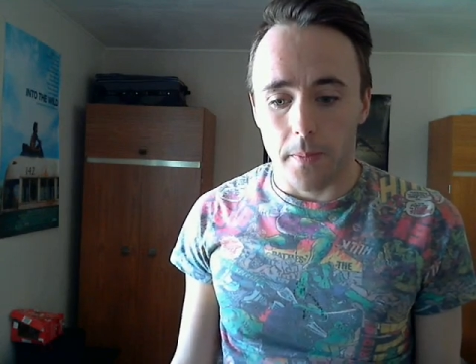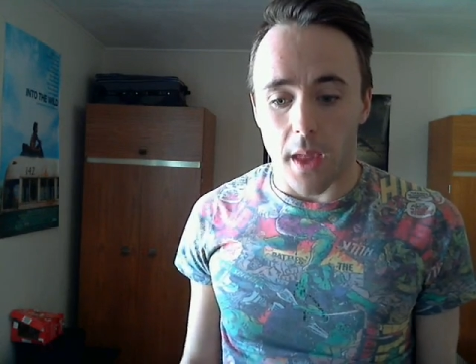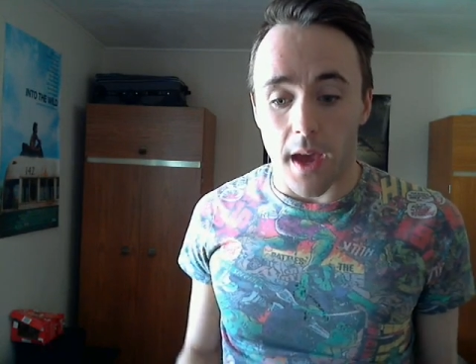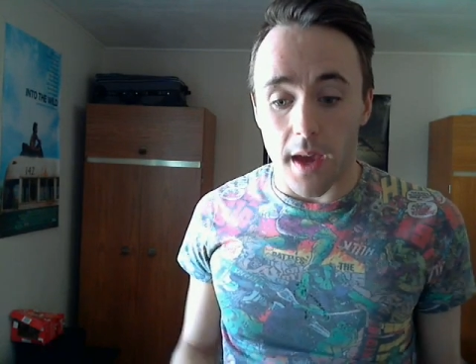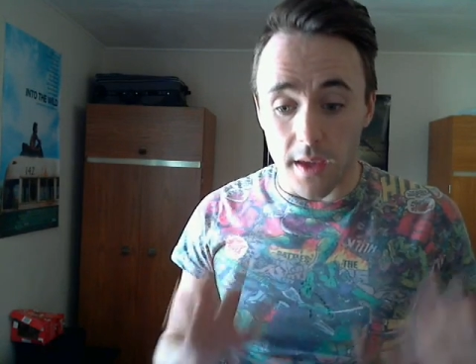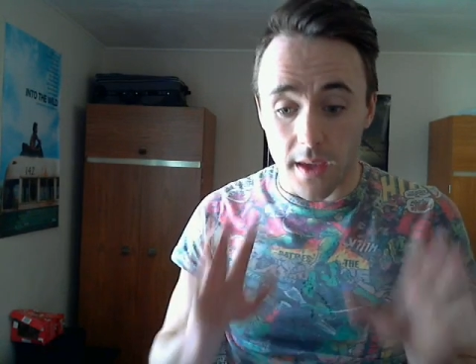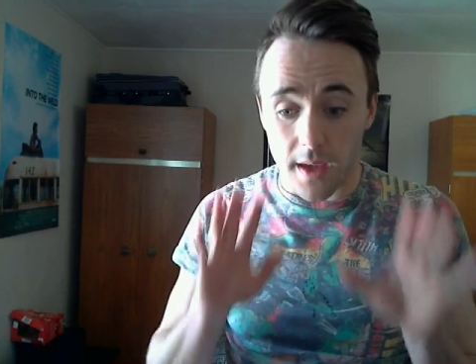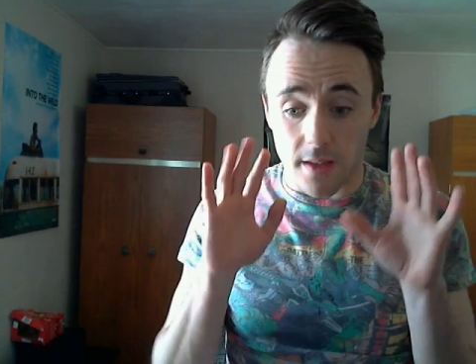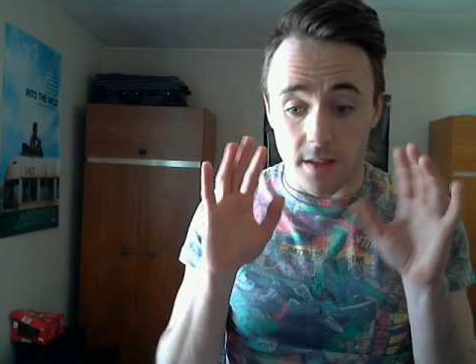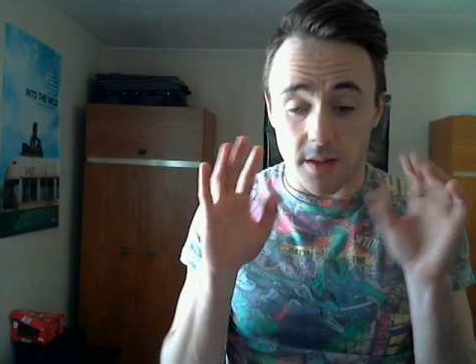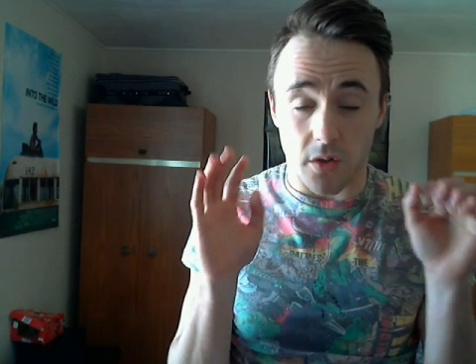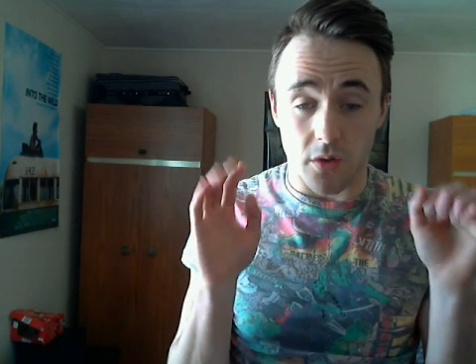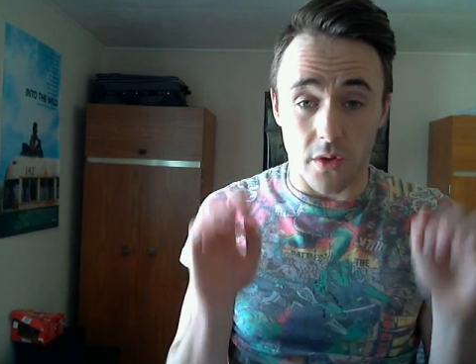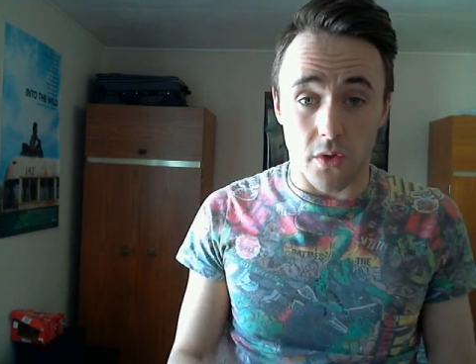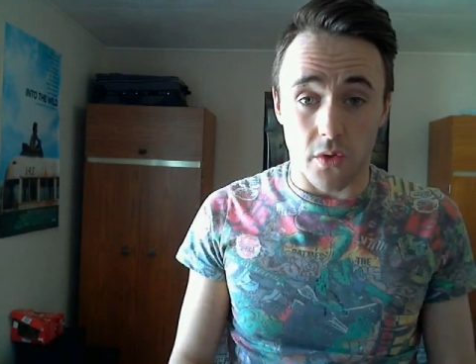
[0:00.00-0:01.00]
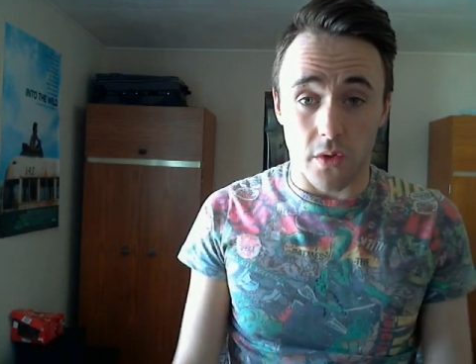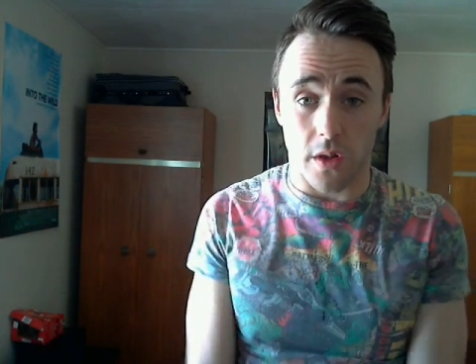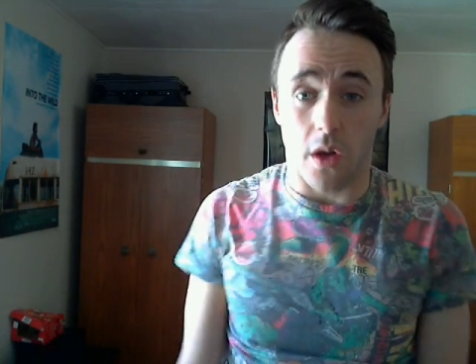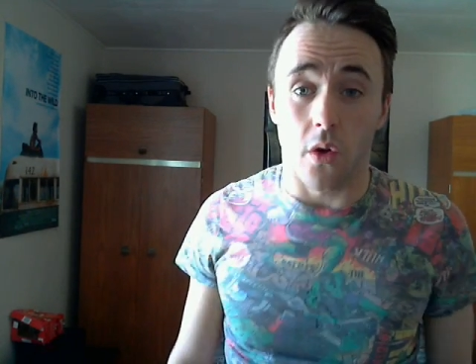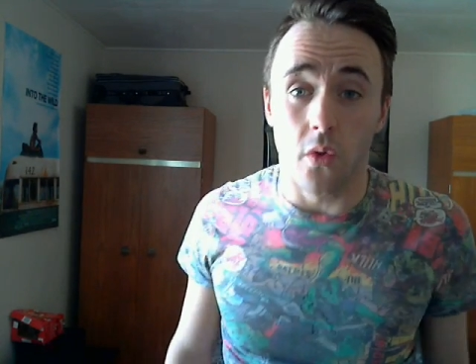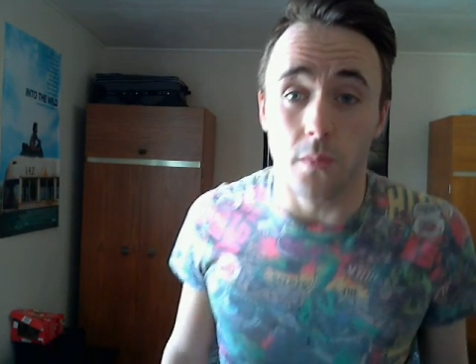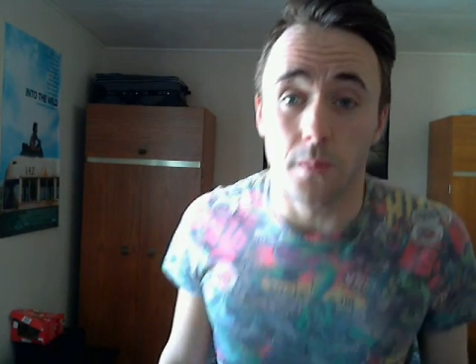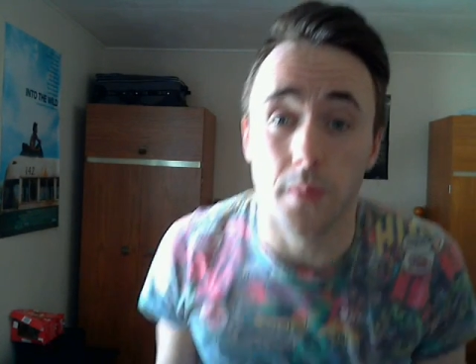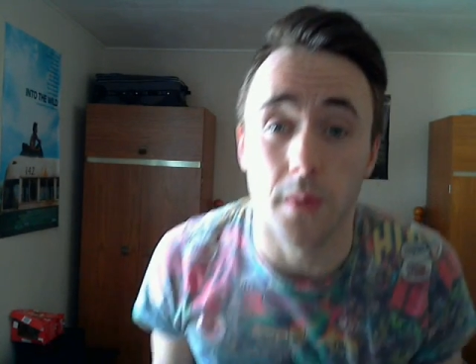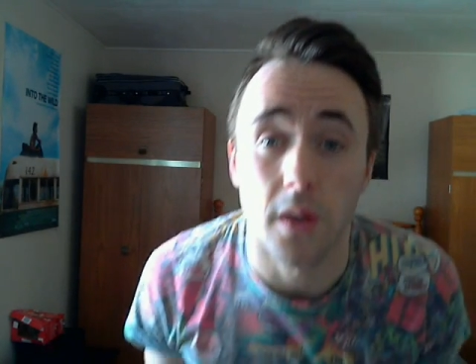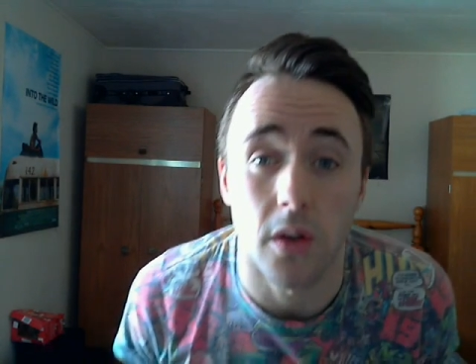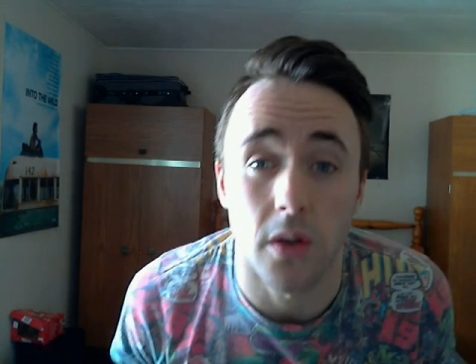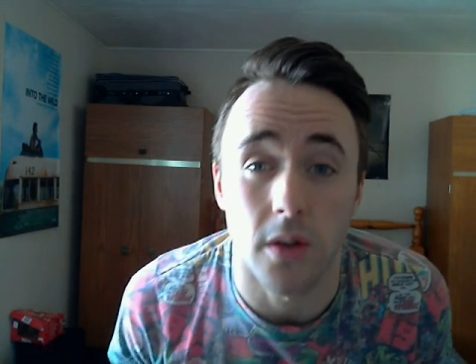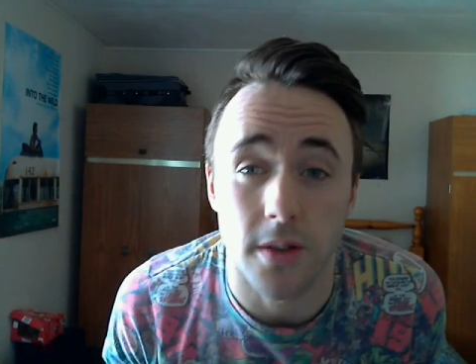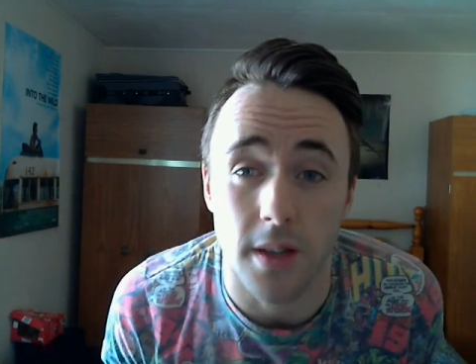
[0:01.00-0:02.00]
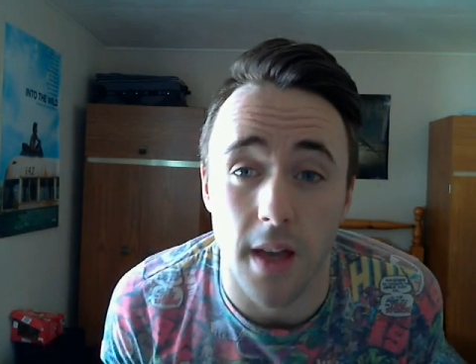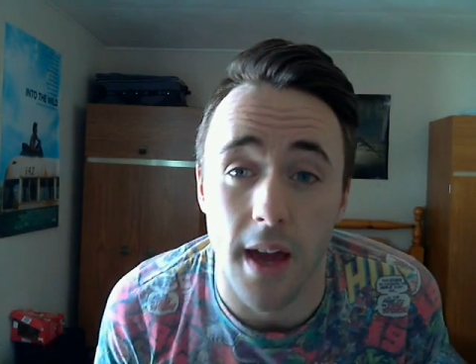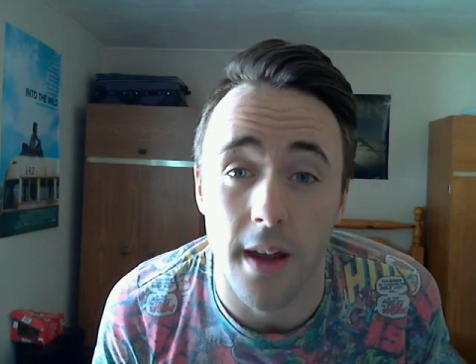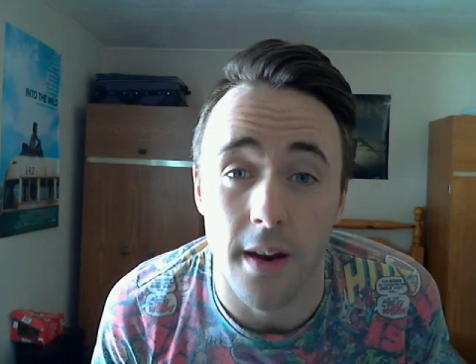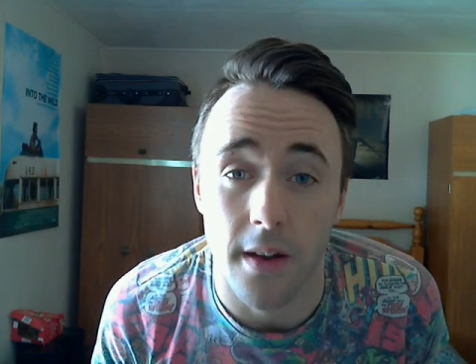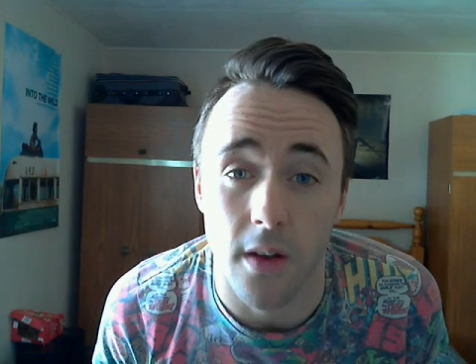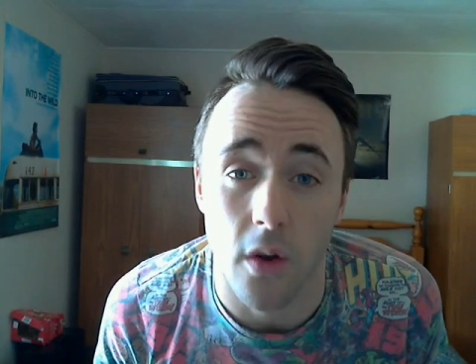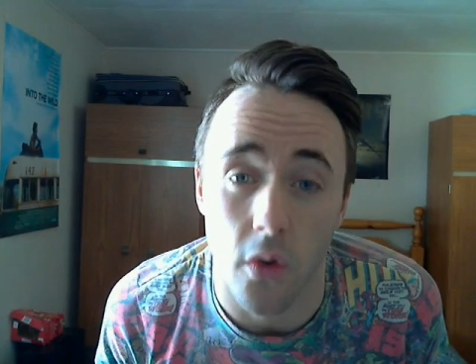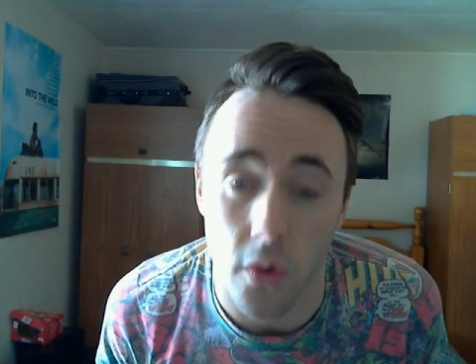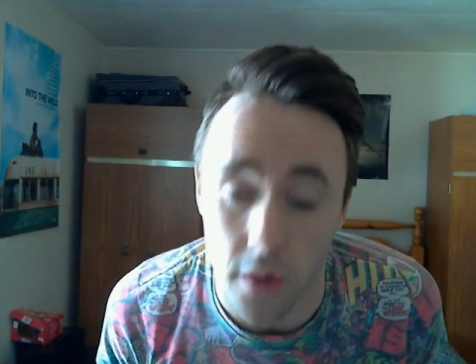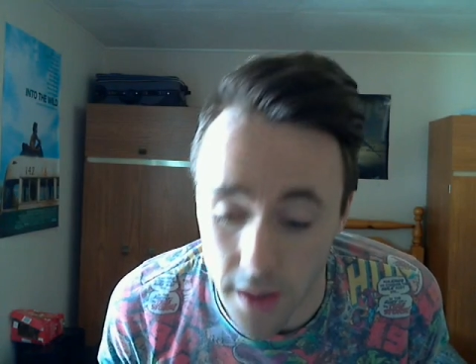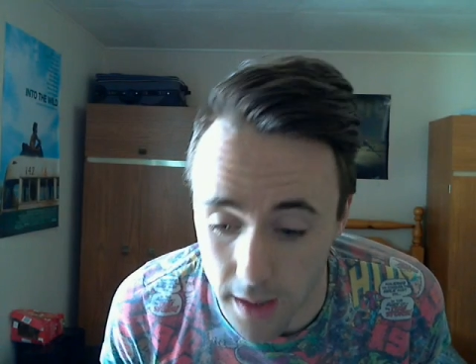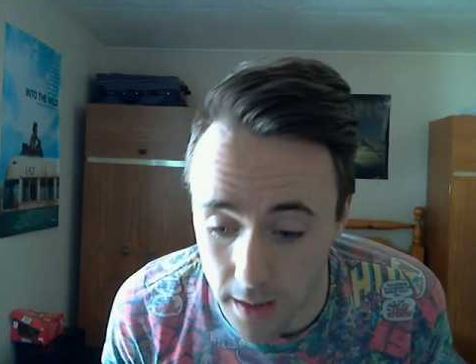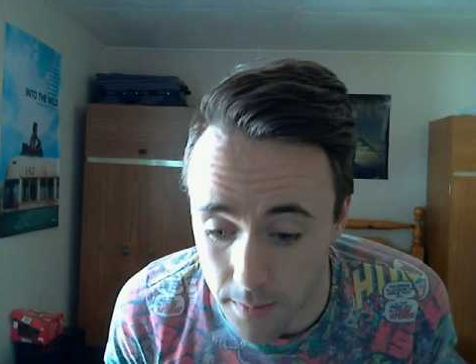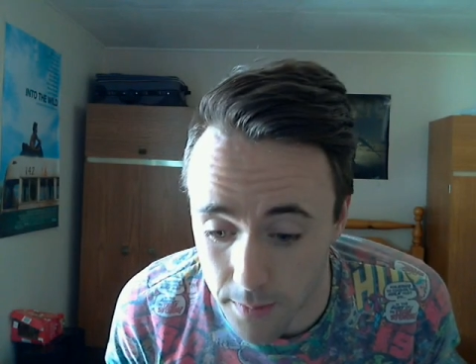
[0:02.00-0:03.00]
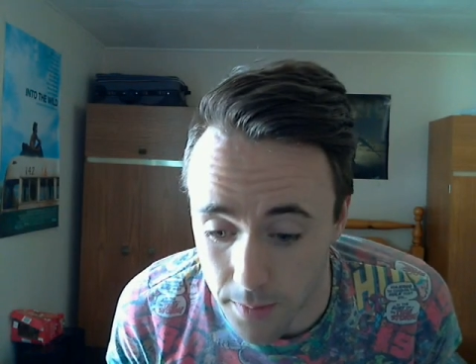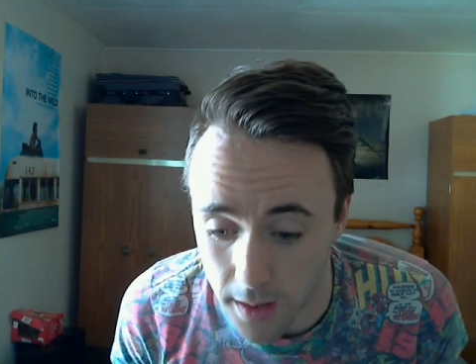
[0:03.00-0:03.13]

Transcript: Hi guys, how you doing? I hope yous are alright,